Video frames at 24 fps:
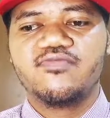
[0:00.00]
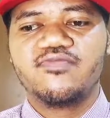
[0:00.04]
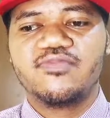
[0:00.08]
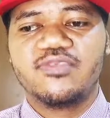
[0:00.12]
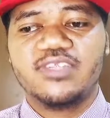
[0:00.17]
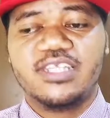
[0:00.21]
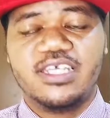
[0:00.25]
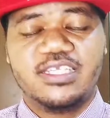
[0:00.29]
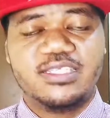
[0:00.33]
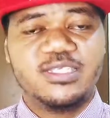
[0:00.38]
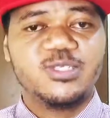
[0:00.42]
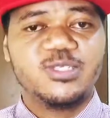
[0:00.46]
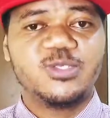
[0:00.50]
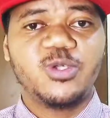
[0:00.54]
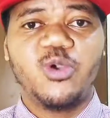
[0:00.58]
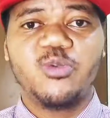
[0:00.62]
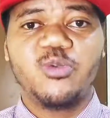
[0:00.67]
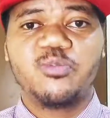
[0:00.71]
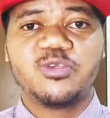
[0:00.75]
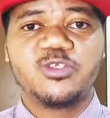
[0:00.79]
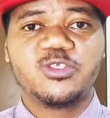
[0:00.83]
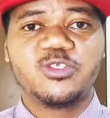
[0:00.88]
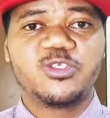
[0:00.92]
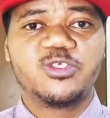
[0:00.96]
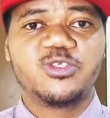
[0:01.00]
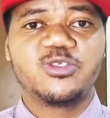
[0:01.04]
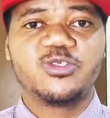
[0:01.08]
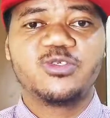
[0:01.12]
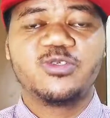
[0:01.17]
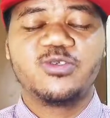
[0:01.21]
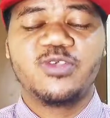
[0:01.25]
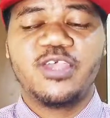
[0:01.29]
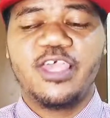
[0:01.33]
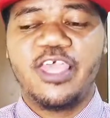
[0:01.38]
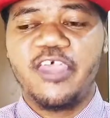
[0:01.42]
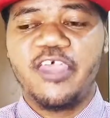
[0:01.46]
that is open
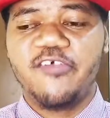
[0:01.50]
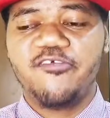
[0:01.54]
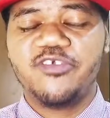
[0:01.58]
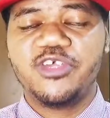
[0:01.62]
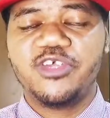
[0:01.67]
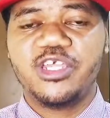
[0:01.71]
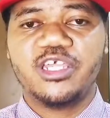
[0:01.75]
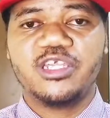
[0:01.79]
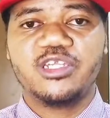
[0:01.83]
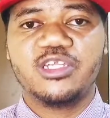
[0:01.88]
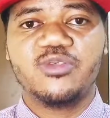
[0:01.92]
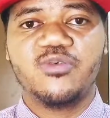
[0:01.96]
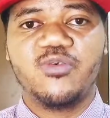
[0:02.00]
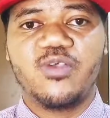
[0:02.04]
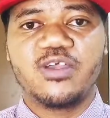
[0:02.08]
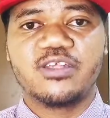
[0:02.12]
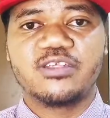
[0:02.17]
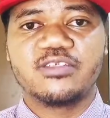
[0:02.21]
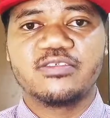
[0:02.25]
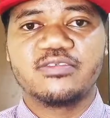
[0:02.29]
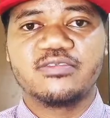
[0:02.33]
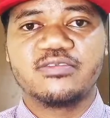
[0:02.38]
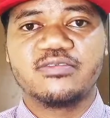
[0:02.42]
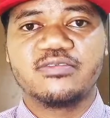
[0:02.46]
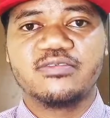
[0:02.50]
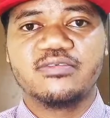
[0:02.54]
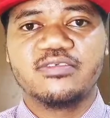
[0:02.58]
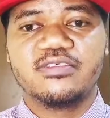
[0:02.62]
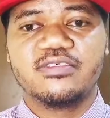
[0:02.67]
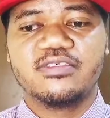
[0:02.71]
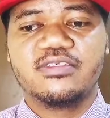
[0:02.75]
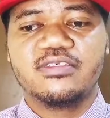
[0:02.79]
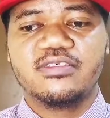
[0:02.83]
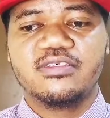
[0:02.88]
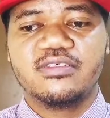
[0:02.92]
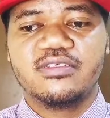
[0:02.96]
to anyone.
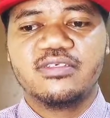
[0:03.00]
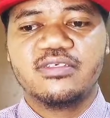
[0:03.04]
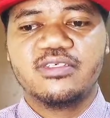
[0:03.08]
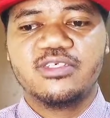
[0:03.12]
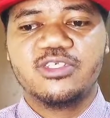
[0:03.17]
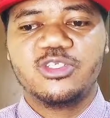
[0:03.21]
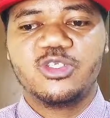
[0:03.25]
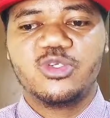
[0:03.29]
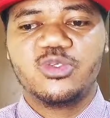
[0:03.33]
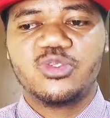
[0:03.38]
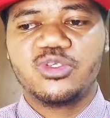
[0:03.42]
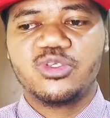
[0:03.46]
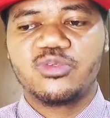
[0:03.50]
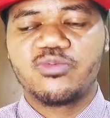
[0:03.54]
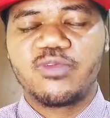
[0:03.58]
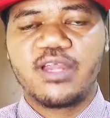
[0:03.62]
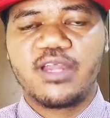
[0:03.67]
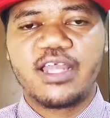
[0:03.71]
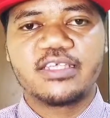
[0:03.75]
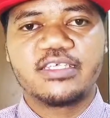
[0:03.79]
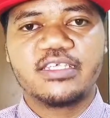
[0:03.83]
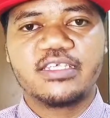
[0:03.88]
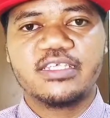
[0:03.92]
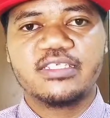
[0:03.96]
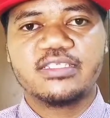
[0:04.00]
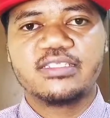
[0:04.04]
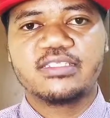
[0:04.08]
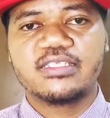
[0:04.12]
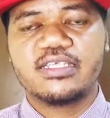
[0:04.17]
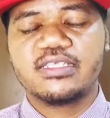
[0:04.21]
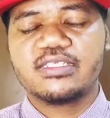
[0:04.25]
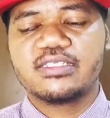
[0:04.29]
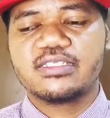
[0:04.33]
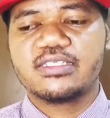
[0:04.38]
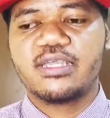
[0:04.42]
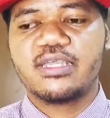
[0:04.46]
The ranking
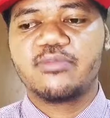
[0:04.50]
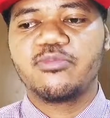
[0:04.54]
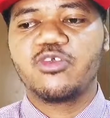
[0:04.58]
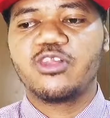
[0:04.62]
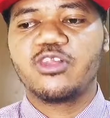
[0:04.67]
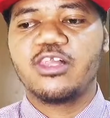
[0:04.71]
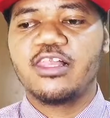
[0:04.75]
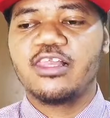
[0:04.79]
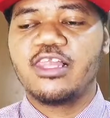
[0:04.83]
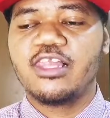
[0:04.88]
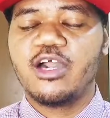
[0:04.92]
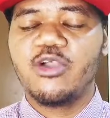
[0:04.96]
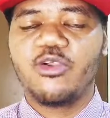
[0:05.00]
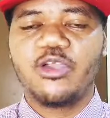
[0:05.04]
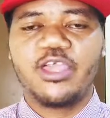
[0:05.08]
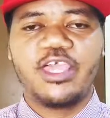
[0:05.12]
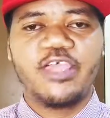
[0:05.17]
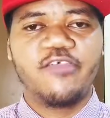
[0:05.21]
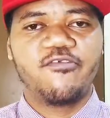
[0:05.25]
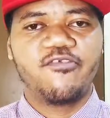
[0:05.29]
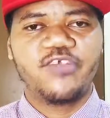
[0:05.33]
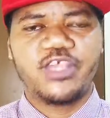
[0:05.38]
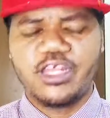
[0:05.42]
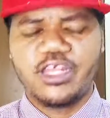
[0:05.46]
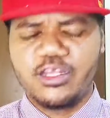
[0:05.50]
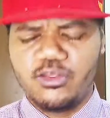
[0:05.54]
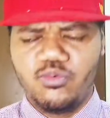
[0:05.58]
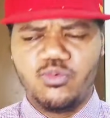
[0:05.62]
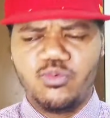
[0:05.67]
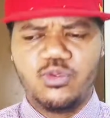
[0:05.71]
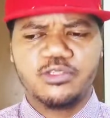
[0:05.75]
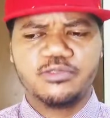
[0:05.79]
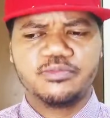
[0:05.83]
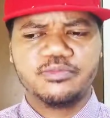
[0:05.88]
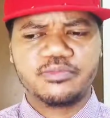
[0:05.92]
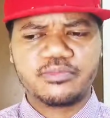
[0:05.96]
system will allow
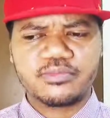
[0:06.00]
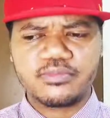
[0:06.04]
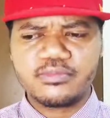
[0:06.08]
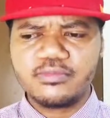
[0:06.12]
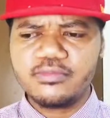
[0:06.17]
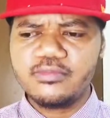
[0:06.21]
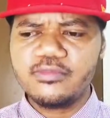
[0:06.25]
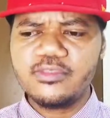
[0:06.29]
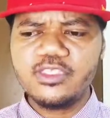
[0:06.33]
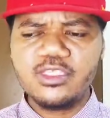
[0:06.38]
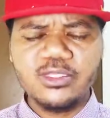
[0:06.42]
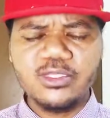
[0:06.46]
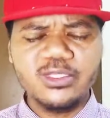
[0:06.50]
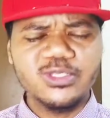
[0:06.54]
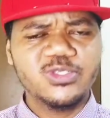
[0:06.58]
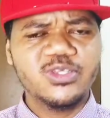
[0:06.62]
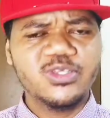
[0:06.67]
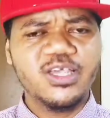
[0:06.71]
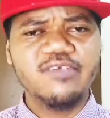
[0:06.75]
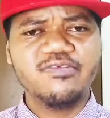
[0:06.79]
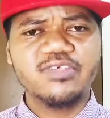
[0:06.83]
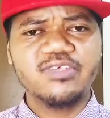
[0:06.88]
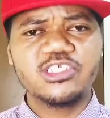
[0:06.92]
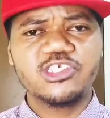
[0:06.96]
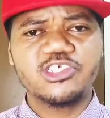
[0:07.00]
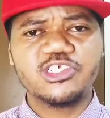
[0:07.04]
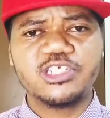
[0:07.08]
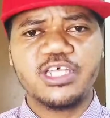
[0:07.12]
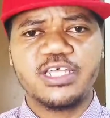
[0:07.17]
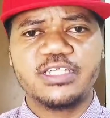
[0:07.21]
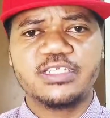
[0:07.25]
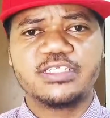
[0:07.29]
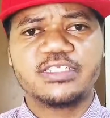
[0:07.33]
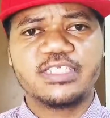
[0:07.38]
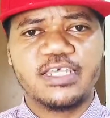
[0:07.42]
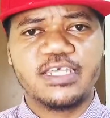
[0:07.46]
anyone to have a
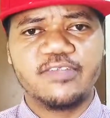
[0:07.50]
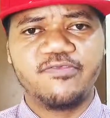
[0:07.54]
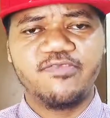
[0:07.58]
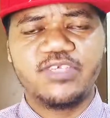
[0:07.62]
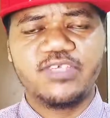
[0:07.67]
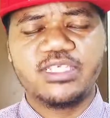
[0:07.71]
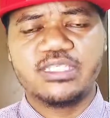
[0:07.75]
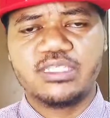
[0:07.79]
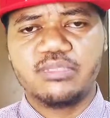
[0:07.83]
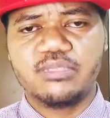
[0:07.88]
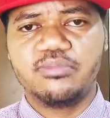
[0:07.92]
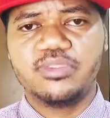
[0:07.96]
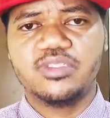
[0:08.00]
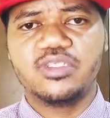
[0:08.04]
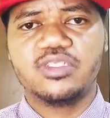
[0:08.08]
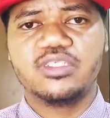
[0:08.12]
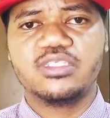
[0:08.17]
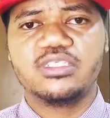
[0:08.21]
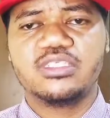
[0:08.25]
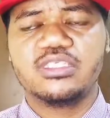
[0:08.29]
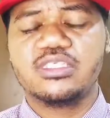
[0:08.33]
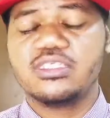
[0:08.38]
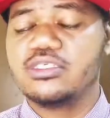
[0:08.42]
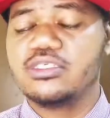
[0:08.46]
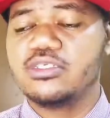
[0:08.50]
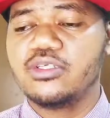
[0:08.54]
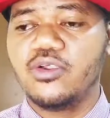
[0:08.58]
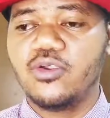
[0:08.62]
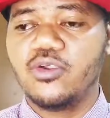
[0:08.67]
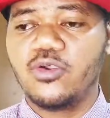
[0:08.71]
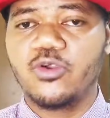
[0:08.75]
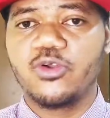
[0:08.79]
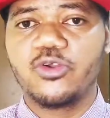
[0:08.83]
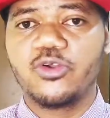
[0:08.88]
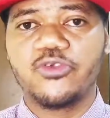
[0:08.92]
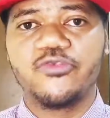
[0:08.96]
chance at visibility
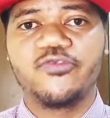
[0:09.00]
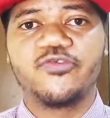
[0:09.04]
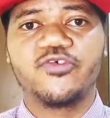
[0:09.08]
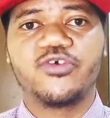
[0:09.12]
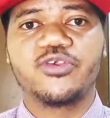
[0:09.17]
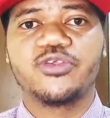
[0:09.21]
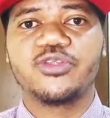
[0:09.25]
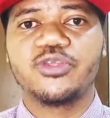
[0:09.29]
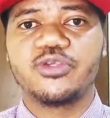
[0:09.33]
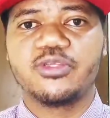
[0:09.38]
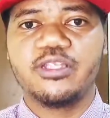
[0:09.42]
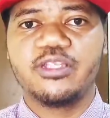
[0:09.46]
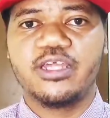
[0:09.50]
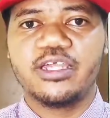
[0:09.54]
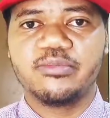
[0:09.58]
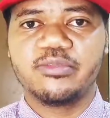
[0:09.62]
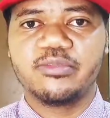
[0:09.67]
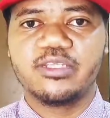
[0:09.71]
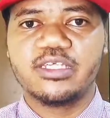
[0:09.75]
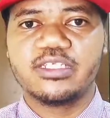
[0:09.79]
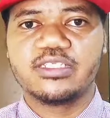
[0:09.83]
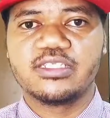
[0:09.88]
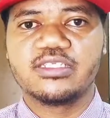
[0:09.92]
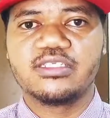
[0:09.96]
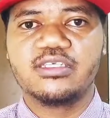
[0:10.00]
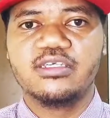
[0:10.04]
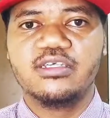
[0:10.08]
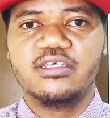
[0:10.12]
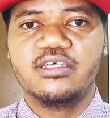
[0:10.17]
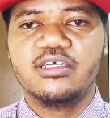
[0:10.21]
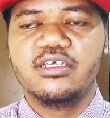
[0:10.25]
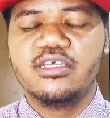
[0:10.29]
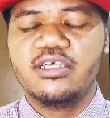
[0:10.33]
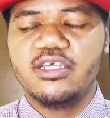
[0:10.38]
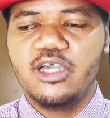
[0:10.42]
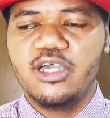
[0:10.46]
or further limelight.
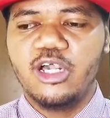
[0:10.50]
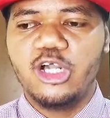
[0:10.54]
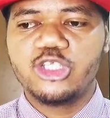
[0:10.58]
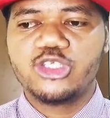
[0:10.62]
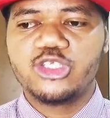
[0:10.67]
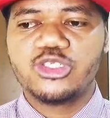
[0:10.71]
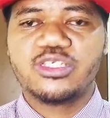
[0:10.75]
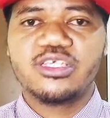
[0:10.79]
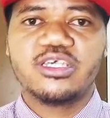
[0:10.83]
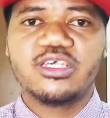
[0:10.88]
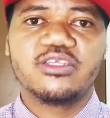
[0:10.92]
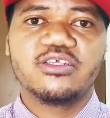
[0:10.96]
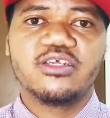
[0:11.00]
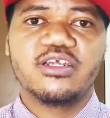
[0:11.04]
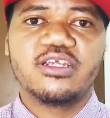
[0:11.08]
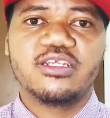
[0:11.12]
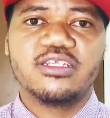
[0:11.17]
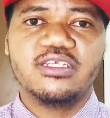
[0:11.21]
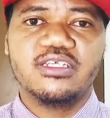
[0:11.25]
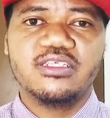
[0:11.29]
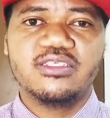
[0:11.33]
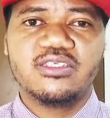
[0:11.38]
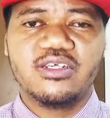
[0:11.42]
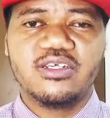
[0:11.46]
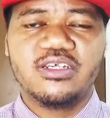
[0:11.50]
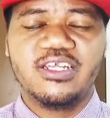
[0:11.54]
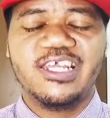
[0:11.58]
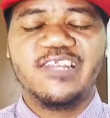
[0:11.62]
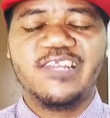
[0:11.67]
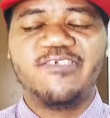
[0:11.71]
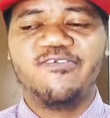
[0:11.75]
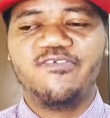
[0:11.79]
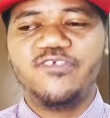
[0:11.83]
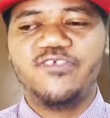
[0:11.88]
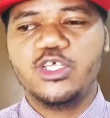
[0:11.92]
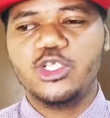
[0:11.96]
Altogether, an internet
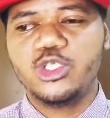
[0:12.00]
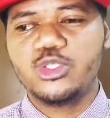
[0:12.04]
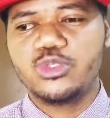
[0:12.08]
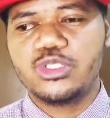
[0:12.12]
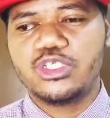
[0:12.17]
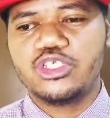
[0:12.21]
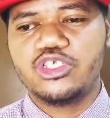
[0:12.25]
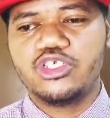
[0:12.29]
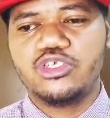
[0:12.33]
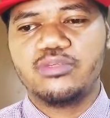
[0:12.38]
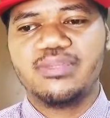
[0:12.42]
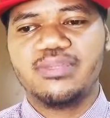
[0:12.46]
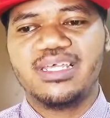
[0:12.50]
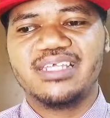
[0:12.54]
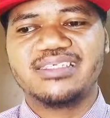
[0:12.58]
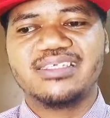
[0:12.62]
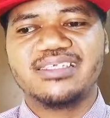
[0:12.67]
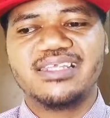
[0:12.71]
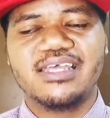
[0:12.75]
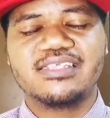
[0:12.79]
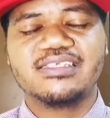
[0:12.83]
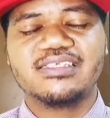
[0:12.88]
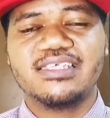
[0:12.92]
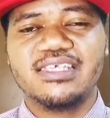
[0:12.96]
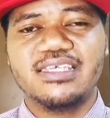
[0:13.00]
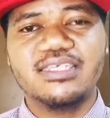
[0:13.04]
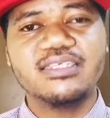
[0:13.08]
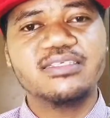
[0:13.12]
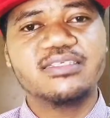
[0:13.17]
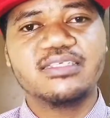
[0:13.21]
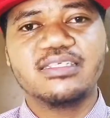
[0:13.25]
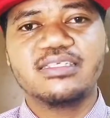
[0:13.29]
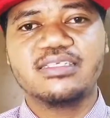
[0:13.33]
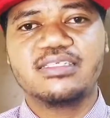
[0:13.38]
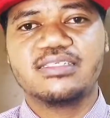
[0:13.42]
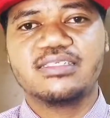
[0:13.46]
filled with humans that
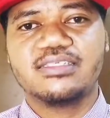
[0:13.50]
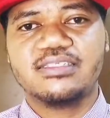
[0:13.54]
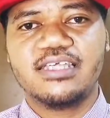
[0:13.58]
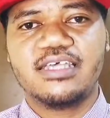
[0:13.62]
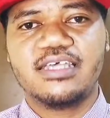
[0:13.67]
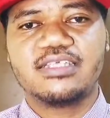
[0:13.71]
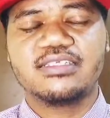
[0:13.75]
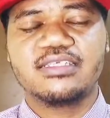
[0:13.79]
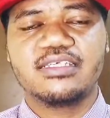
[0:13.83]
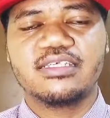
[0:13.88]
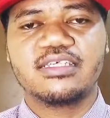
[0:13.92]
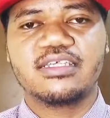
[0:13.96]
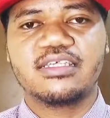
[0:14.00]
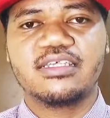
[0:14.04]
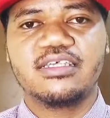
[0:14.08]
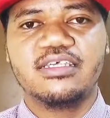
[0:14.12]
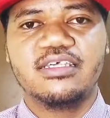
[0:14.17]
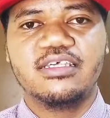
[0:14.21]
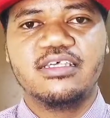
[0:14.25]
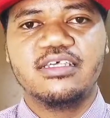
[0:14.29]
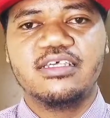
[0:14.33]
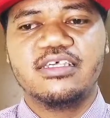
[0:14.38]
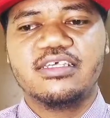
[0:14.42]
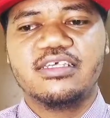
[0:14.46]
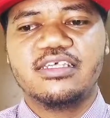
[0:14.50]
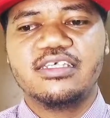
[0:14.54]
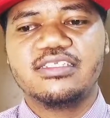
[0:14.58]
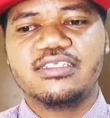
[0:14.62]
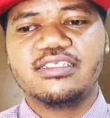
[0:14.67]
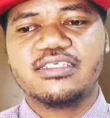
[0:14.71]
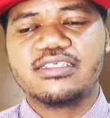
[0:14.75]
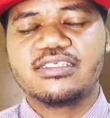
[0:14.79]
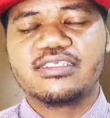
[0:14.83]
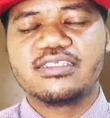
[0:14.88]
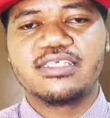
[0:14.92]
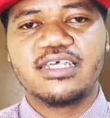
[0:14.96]
isn't static,
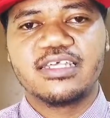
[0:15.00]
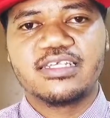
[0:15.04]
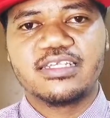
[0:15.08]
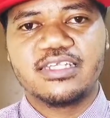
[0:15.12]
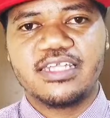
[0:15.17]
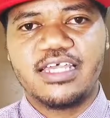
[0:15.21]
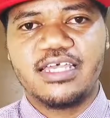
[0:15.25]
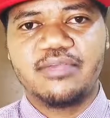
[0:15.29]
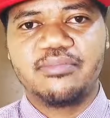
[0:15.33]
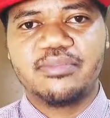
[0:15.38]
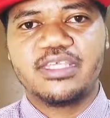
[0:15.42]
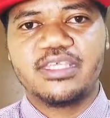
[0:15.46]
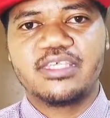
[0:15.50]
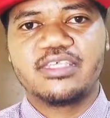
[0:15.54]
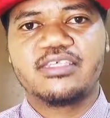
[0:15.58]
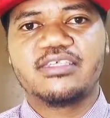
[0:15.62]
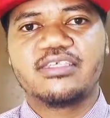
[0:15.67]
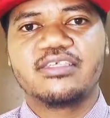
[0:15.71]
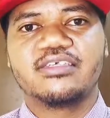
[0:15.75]
it is dynamic